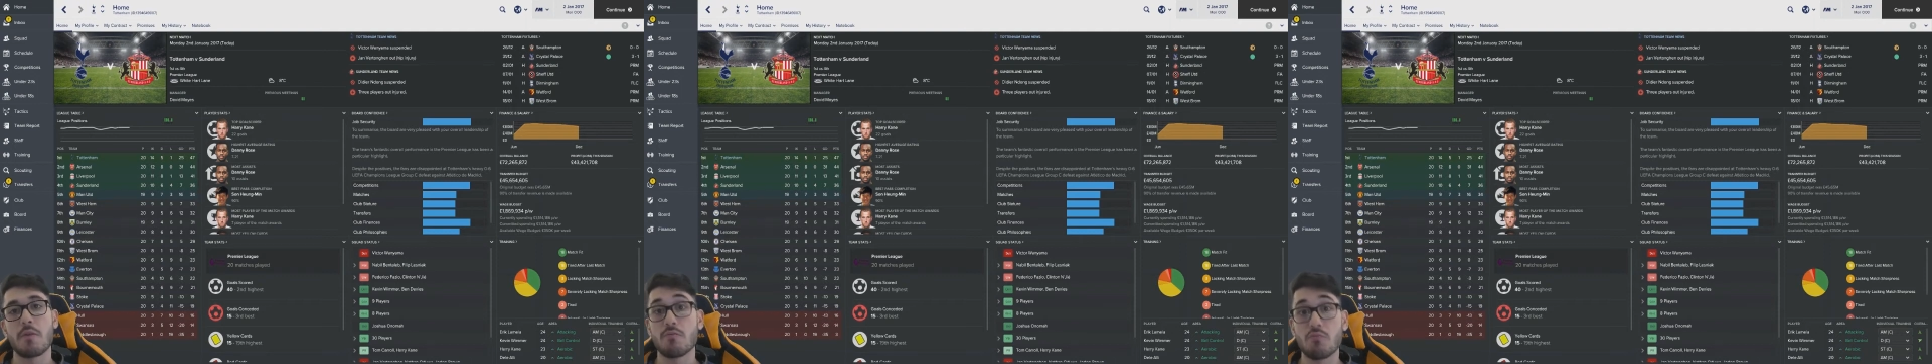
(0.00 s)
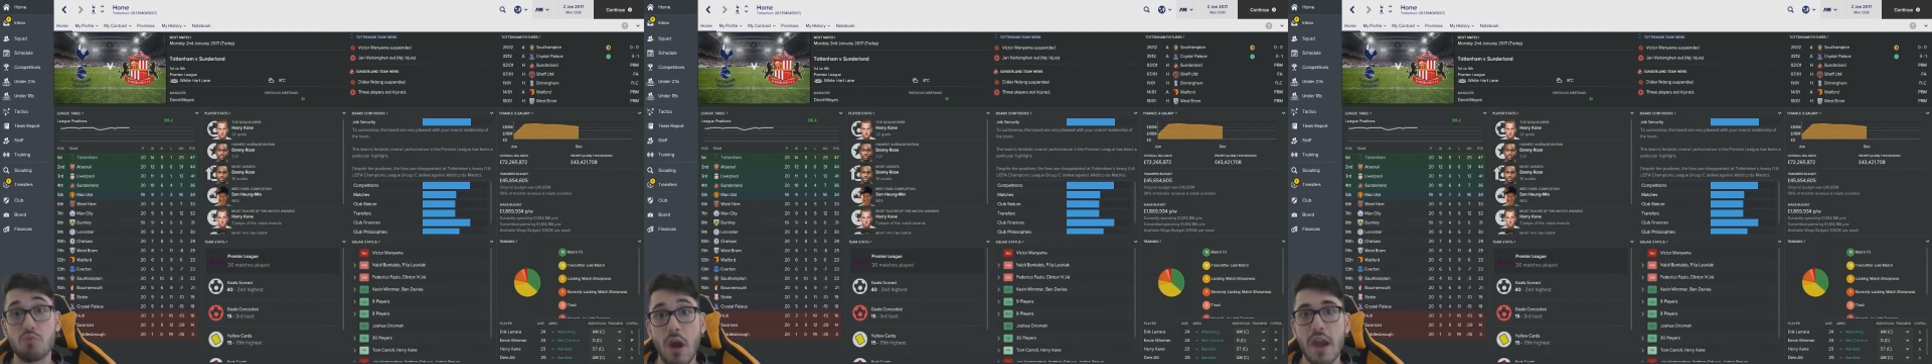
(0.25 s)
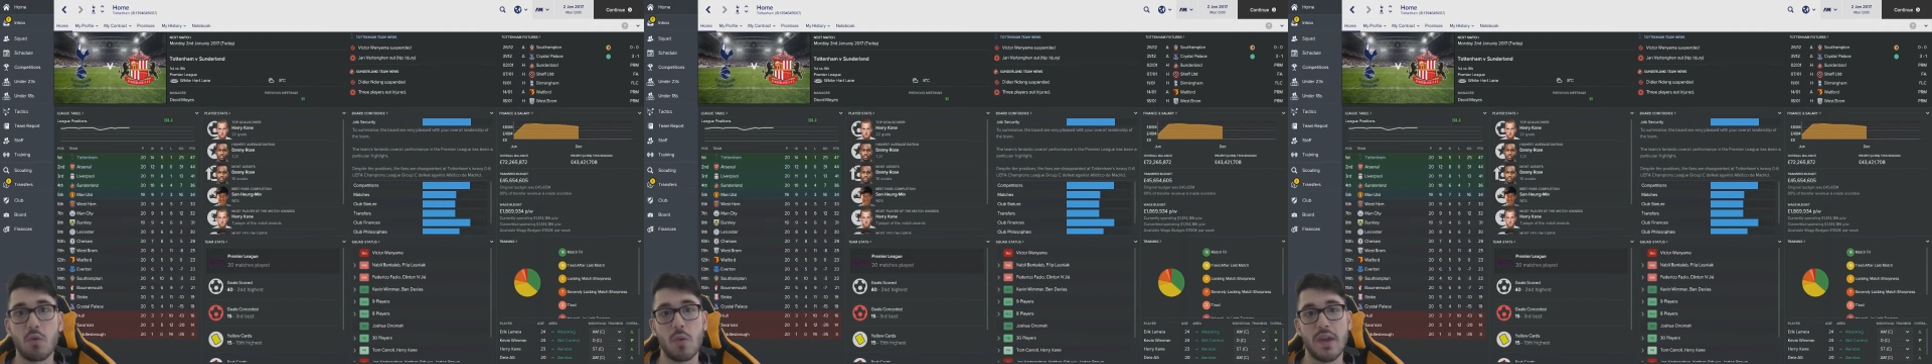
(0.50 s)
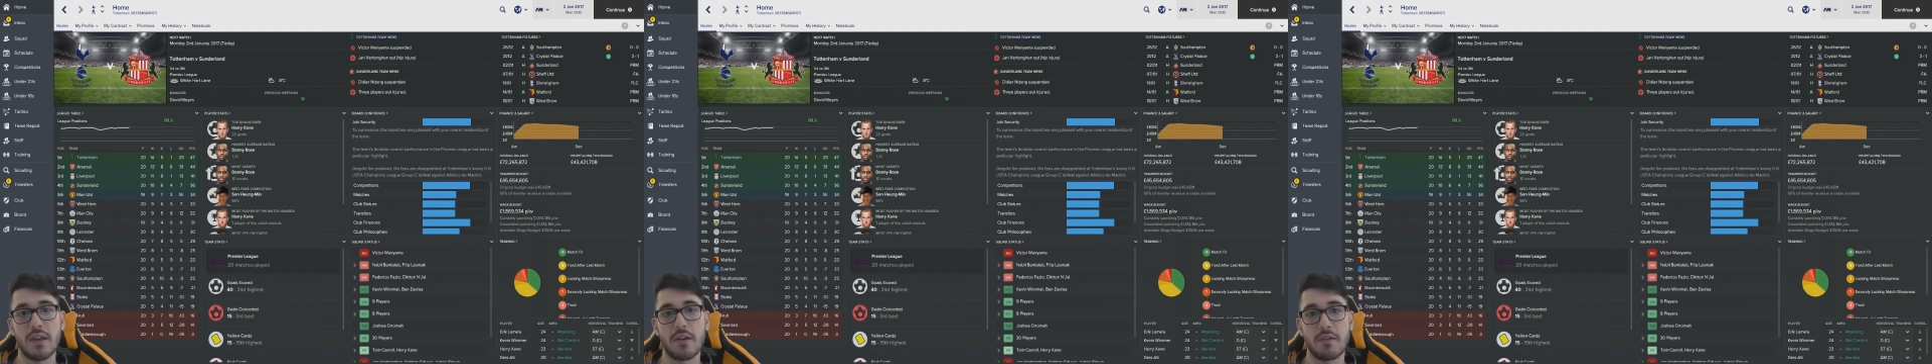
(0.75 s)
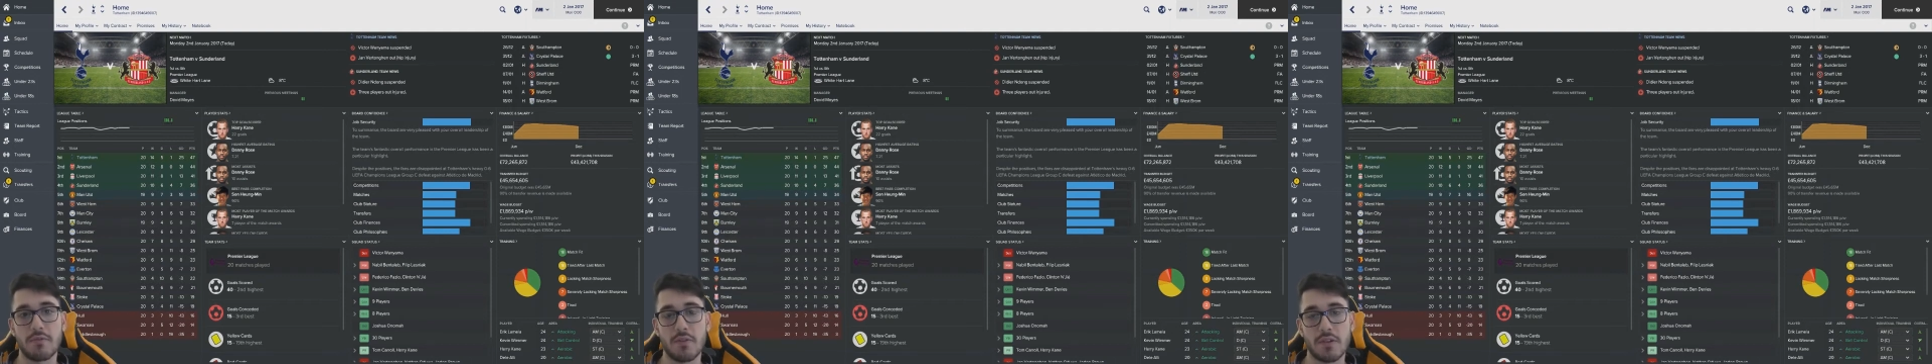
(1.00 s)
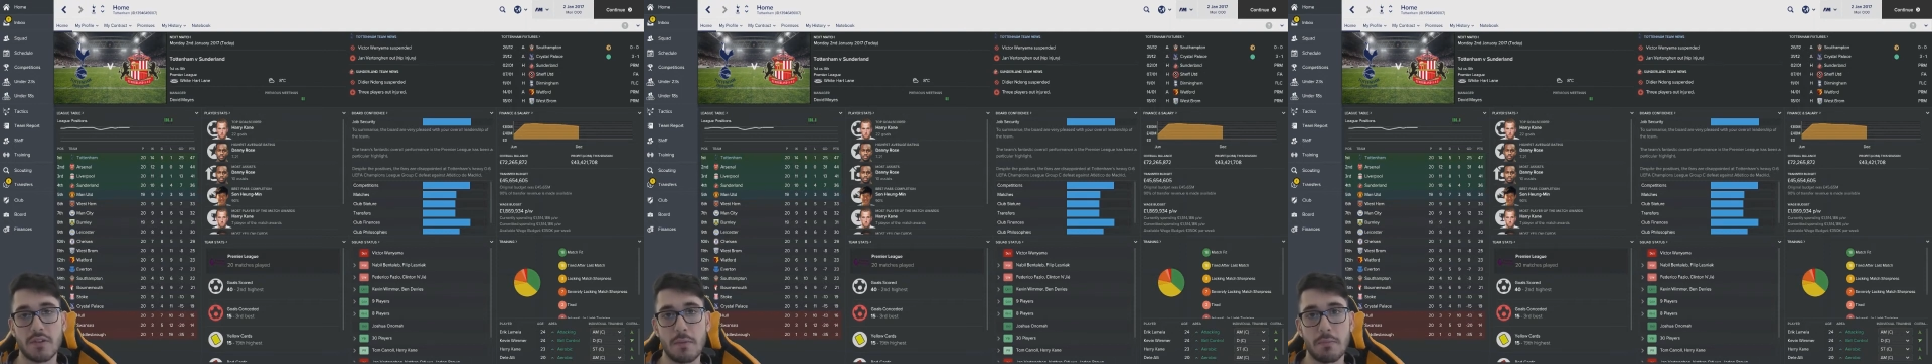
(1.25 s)
right winger, for
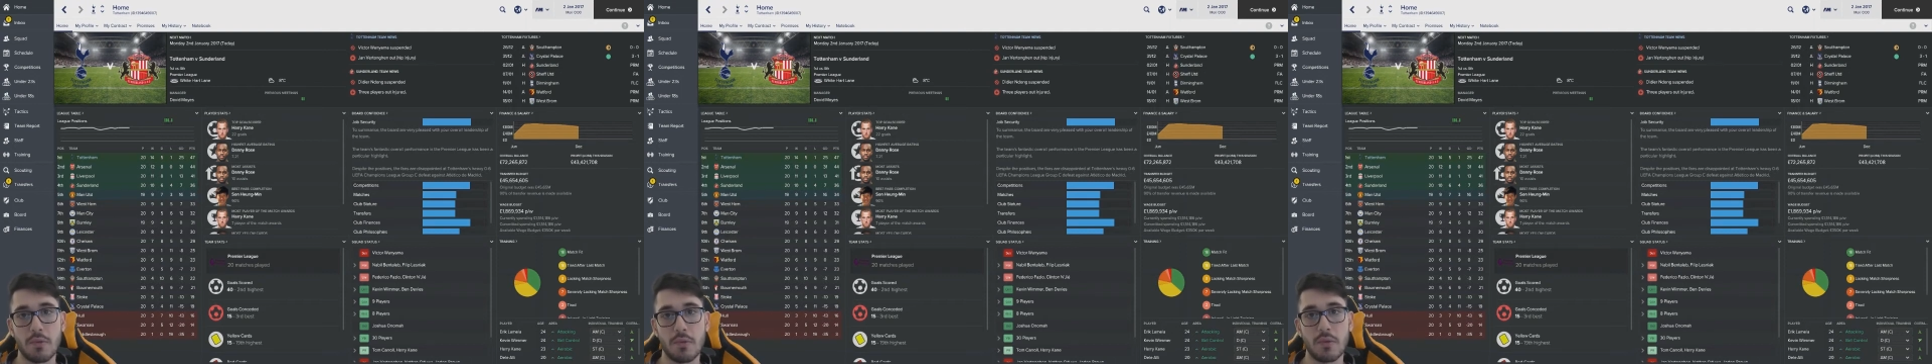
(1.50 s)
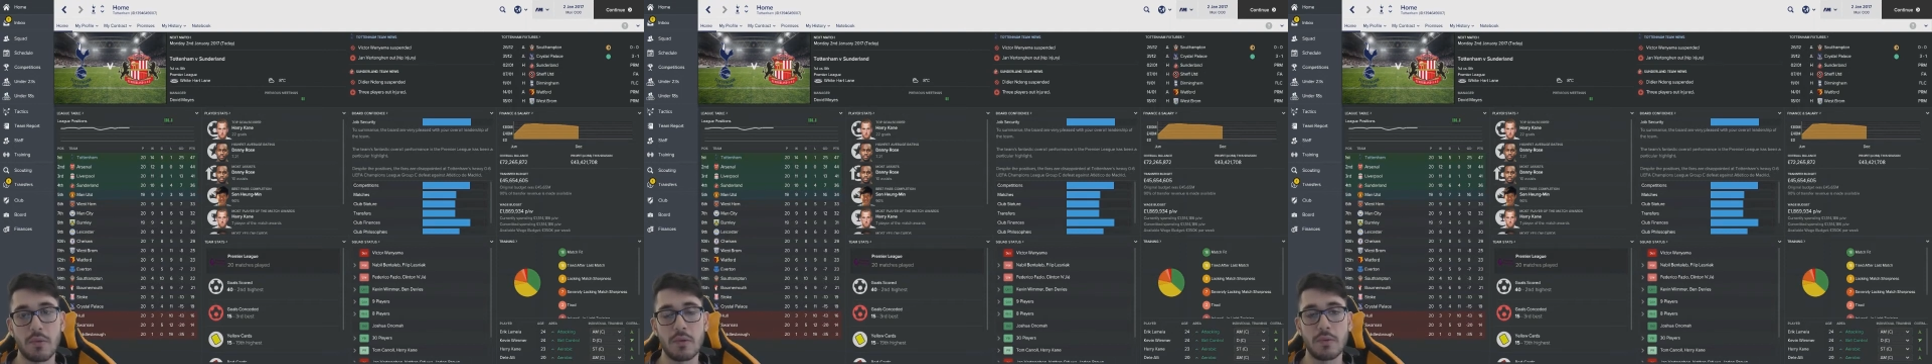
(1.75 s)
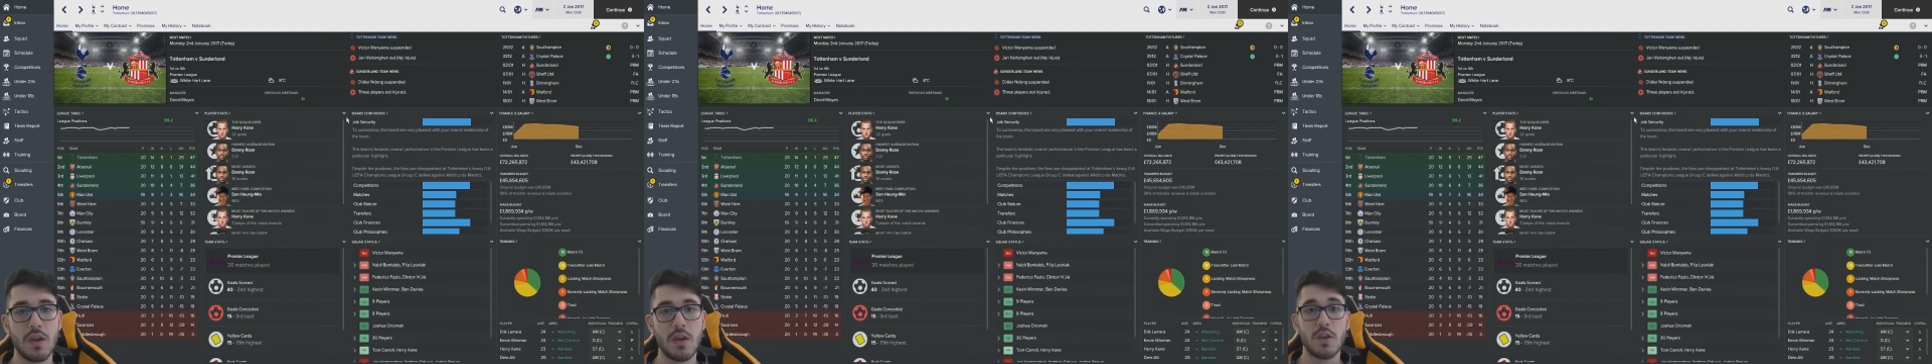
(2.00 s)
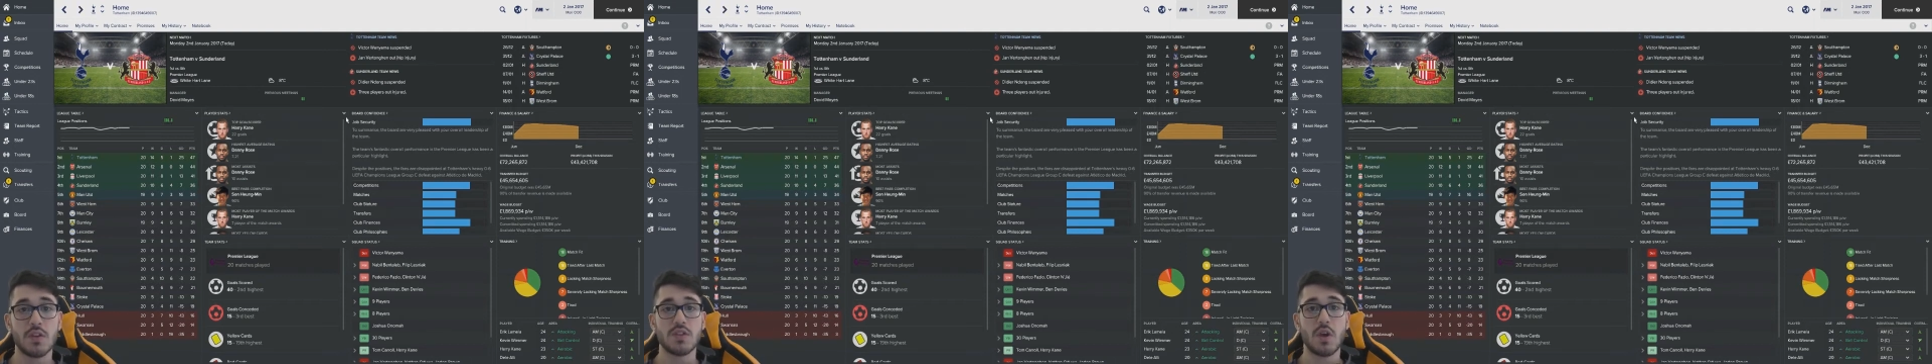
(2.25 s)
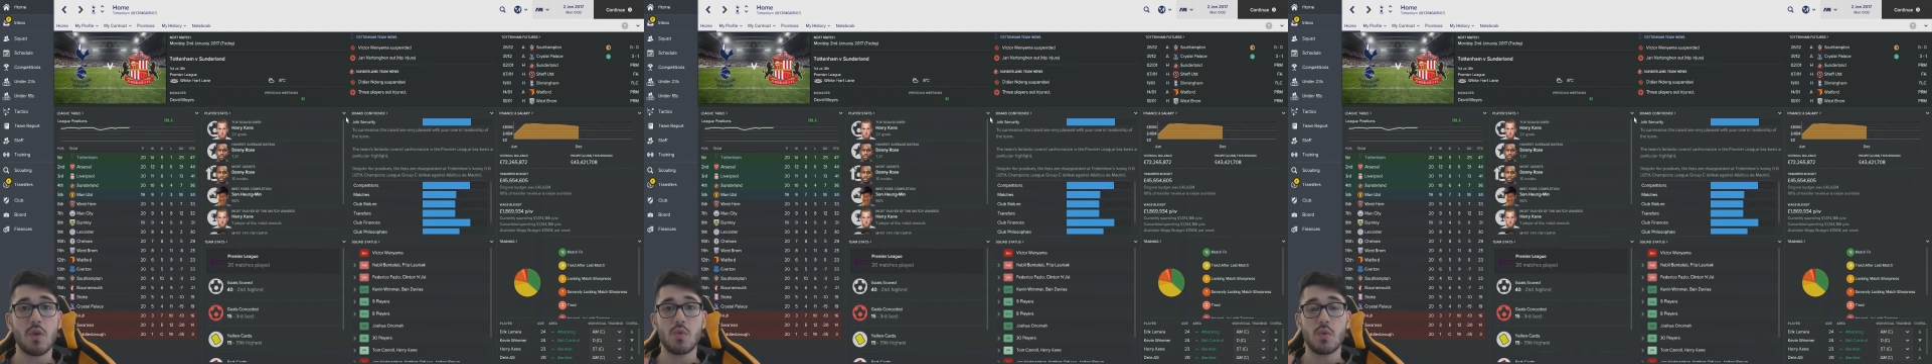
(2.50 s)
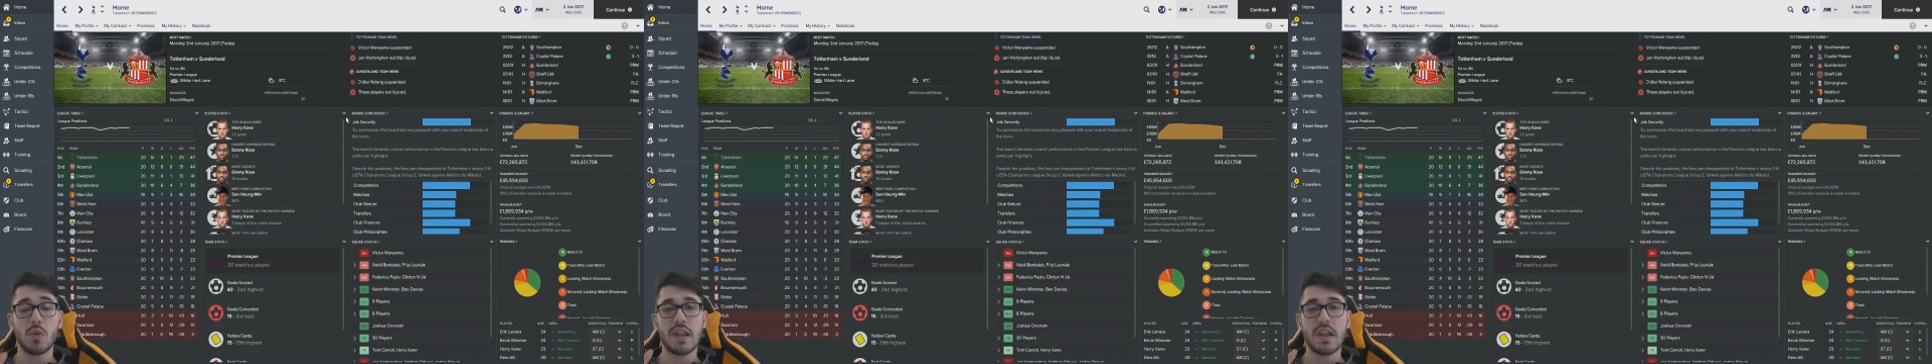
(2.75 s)
example. So